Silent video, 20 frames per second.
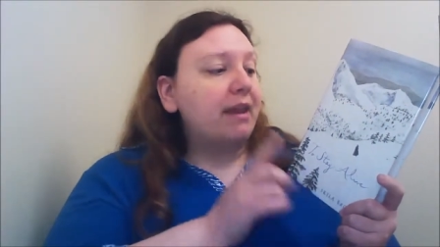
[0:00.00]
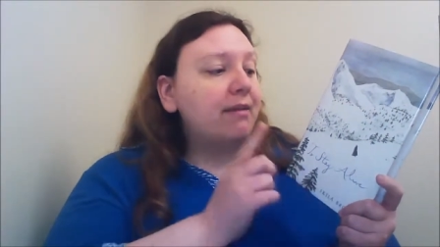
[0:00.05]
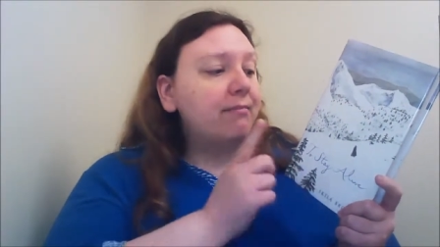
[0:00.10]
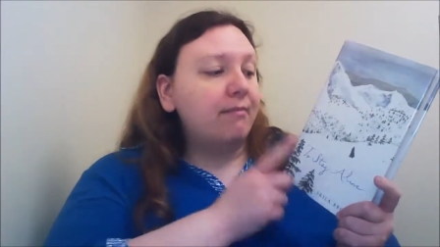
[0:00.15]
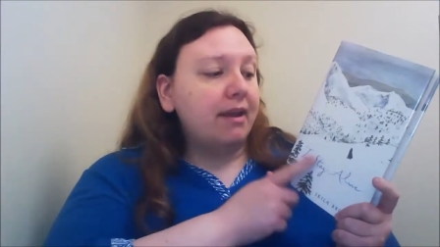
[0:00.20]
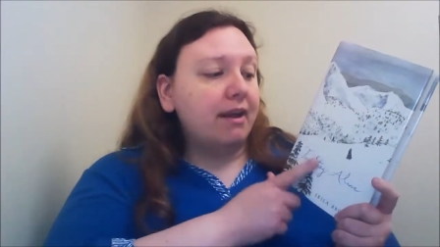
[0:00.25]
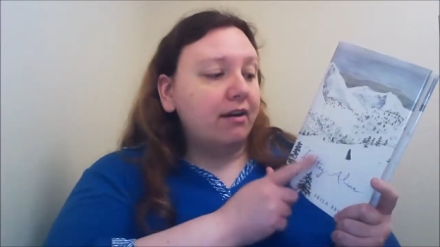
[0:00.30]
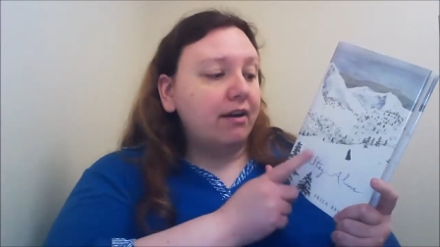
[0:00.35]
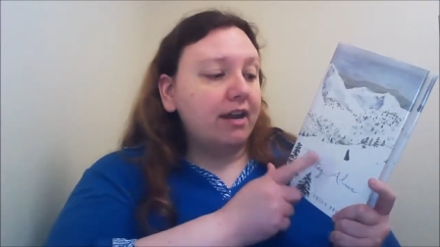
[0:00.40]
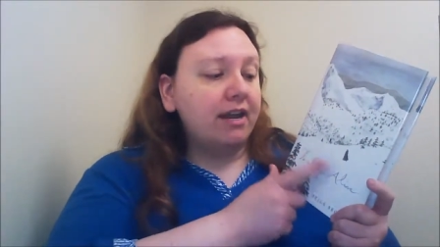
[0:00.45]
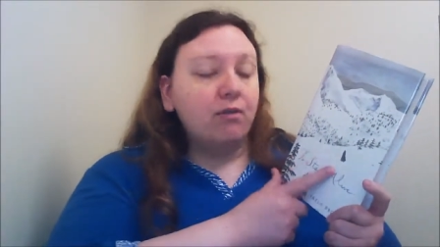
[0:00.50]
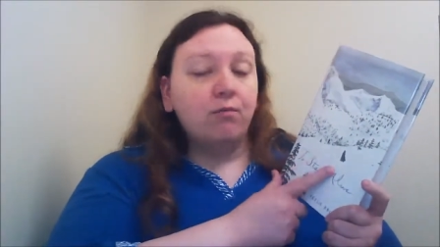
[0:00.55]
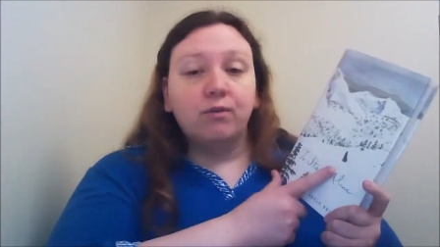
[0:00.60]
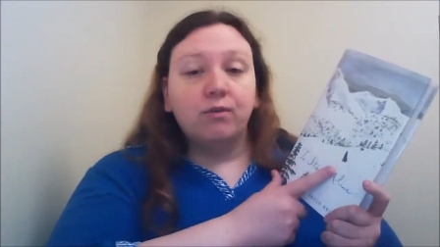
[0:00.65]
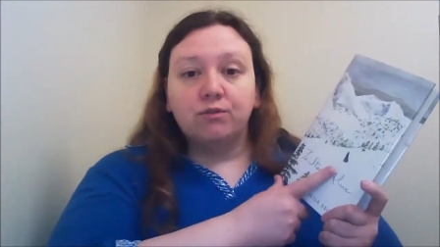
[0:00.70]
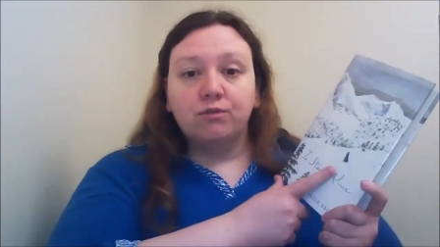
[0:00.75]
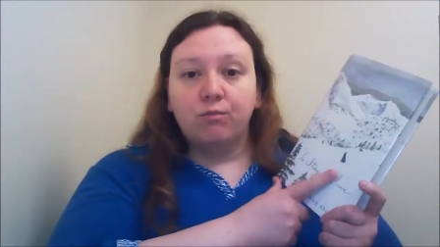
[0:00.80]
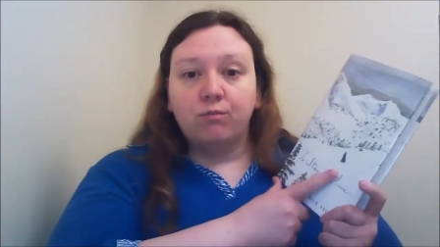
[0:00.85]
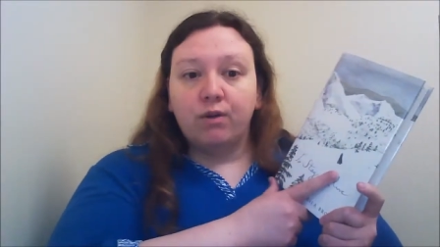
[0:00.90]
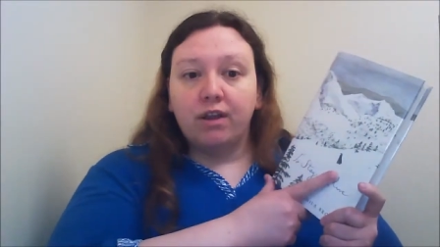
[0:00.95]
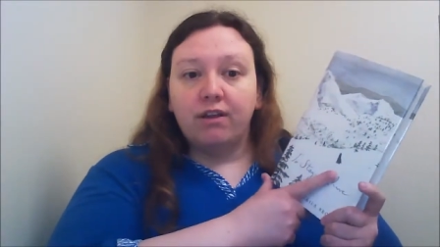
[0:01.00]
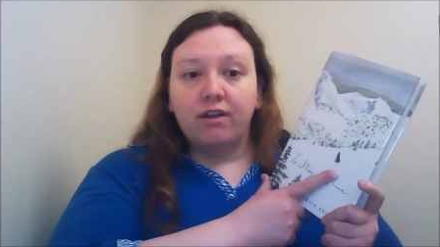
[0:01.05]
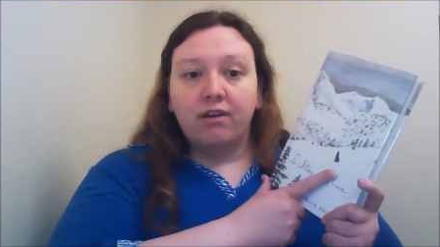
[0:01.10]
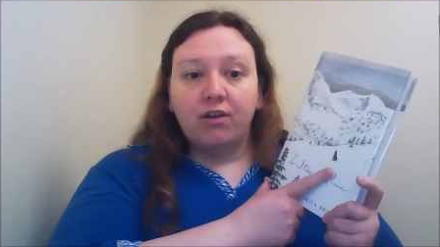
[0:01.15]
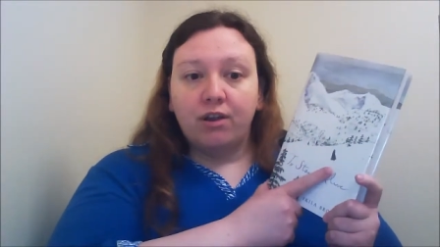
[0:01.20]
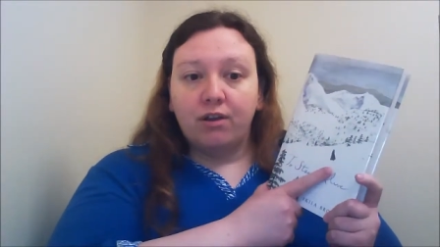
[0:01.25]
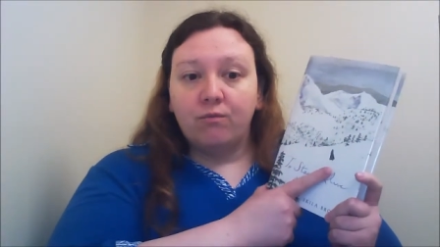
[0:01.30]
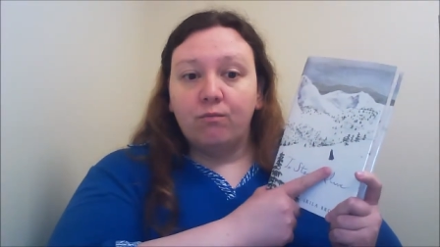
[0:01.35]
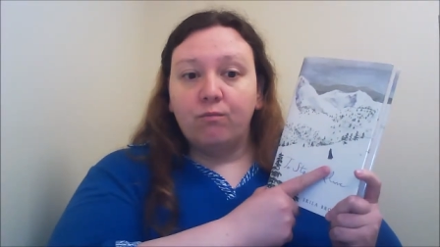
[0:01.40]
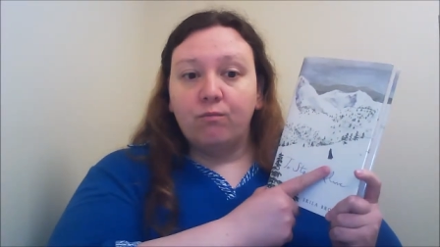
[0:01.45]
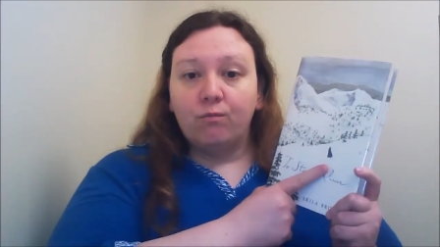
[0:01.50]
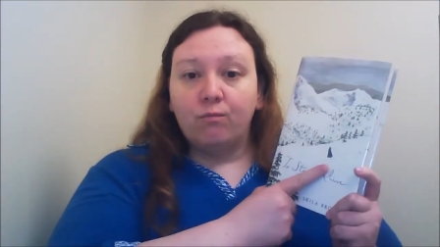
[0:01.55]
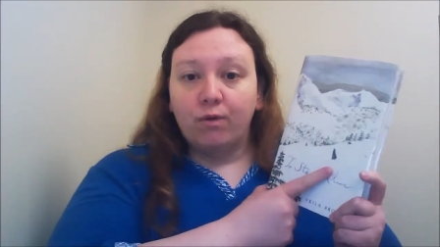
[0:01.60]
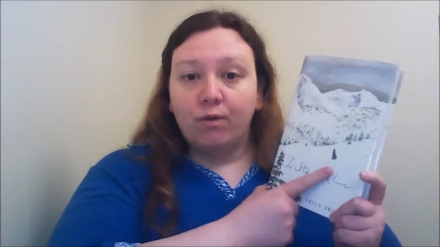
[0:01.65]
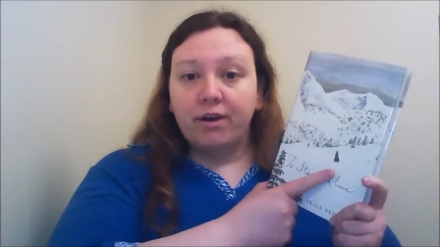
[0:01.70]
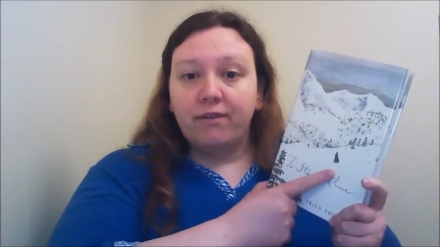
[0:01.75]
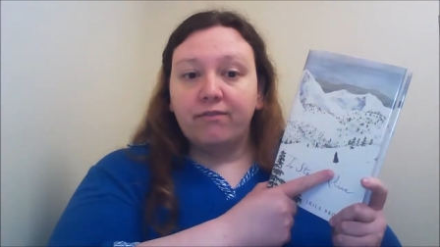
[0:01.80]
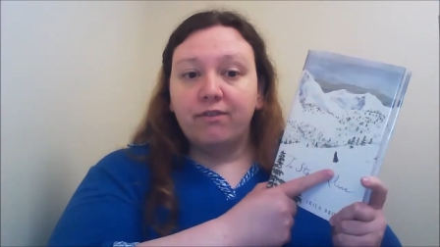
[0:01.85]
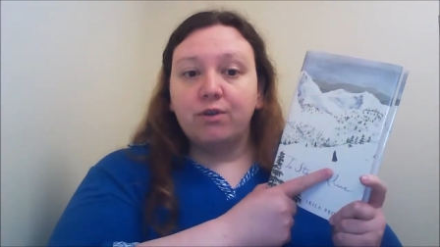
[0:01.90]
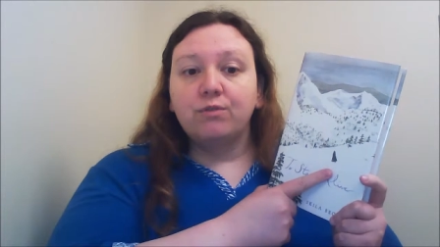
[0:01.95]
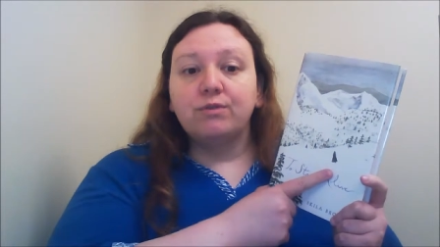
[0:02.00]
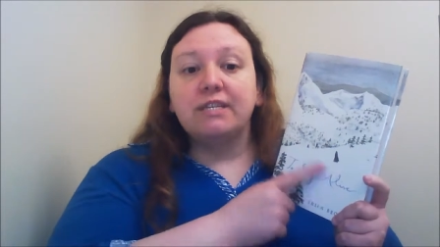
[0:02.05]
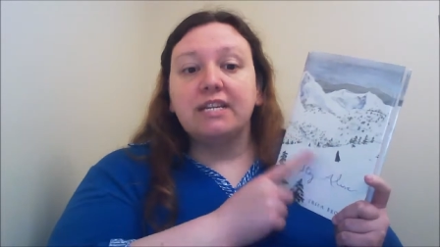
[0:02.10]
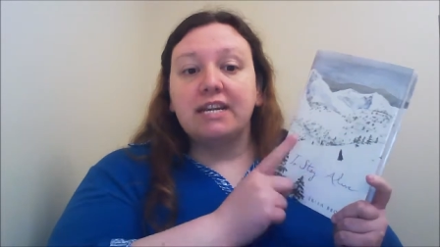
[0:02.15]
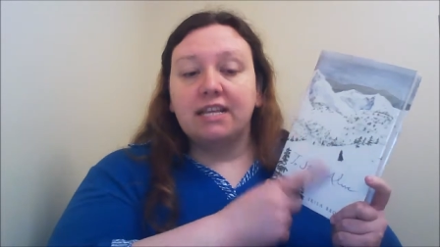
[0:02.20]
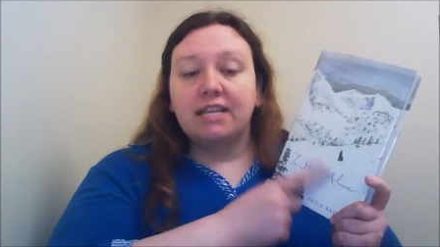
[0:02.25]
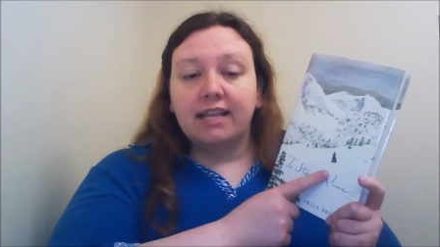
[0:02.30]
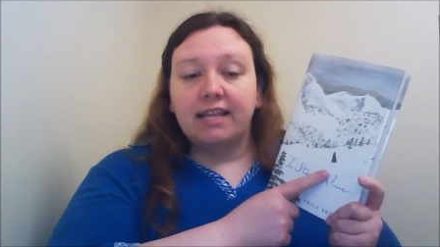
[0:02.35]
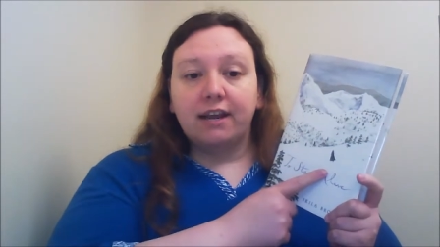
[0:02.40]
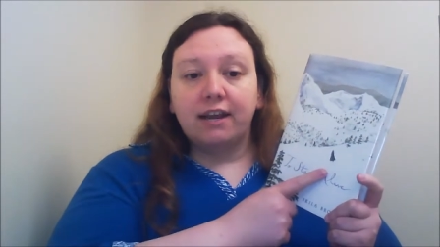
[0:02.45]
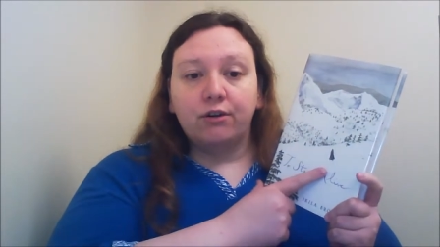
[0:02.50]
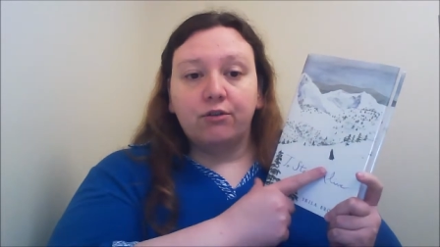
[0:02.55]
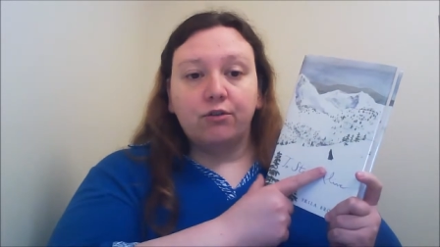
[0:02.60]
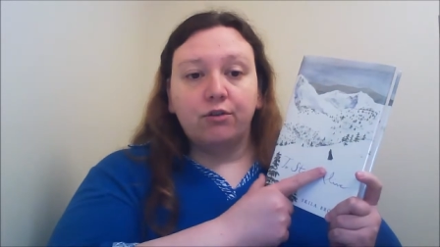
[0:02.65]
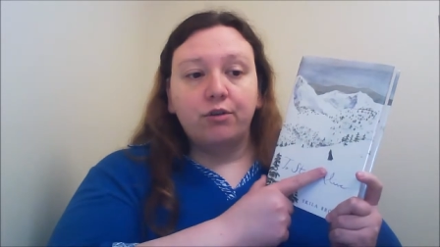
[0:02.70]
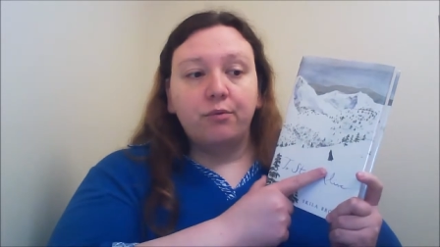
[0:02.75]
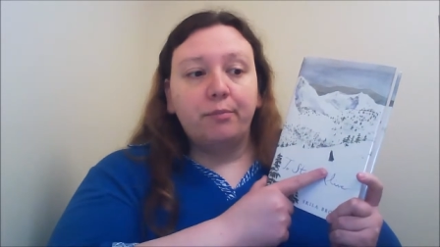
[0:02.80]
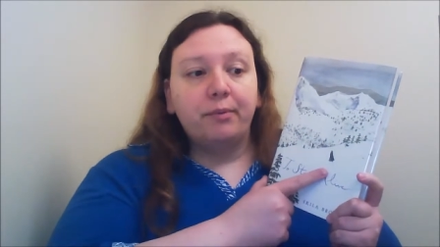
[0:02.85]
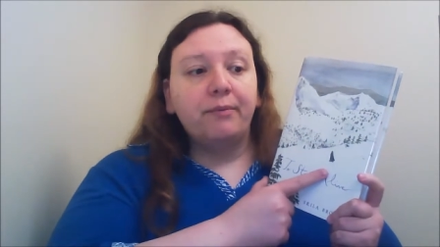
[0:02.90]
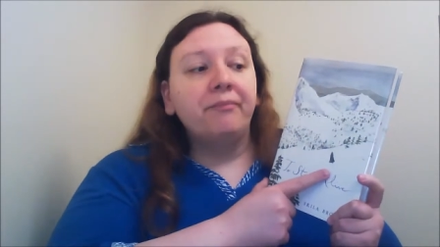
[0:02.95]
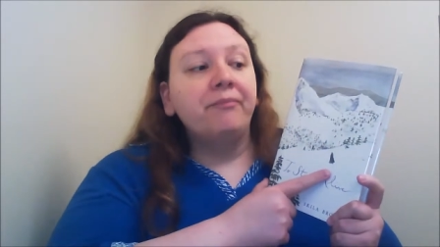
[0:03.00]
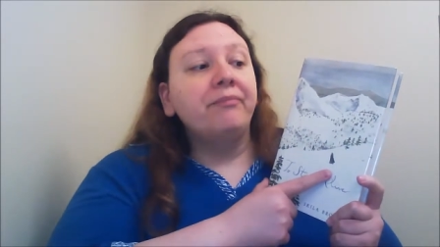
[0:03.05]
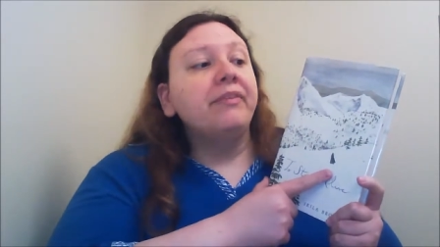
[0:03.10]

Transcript: and Mary was one on one of those and in that group.